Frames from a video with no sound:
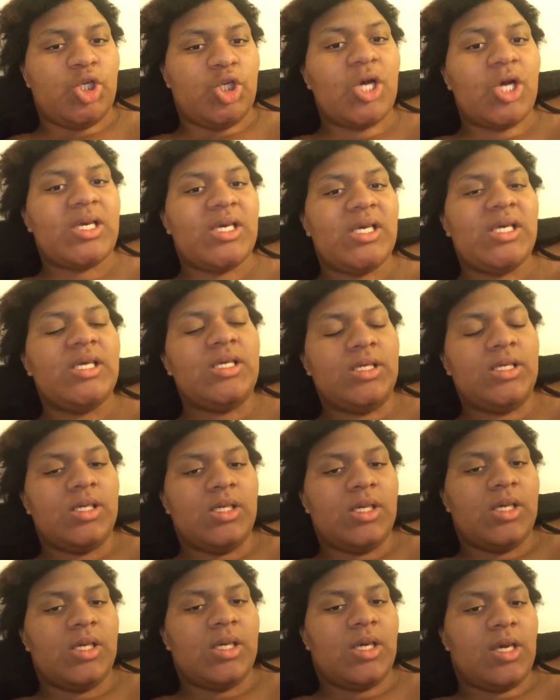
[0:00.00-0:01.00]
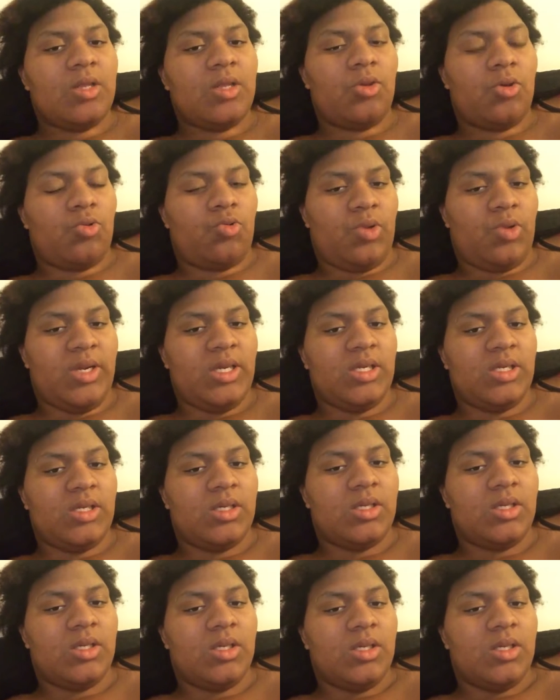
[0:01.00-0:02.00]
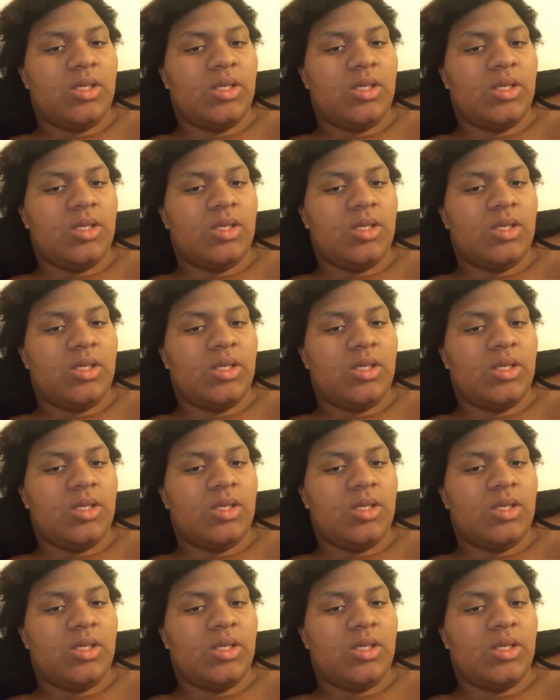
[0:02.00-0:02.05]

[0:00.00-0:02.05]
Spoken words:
chunky in the ring.